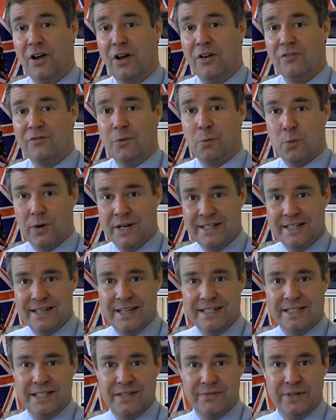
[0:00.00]
from Wedding Day
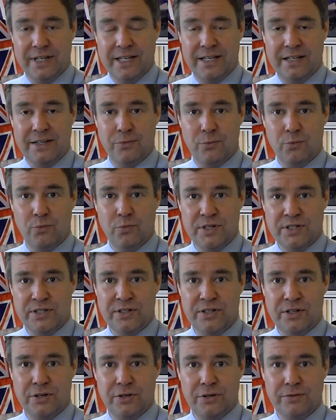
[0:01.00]
TV, wishing
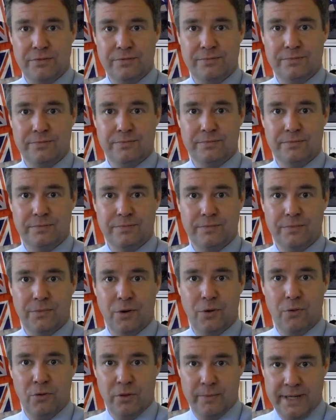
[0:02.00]
you all
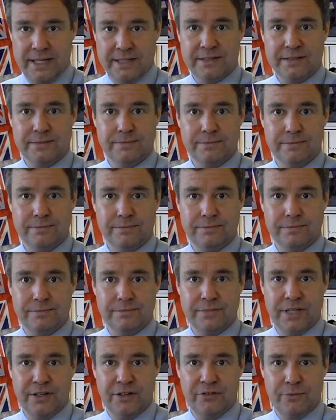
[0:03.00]
the best.
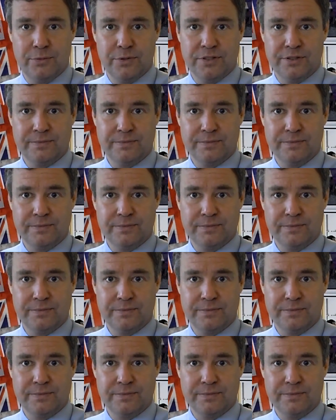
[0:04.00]
Thank you very much.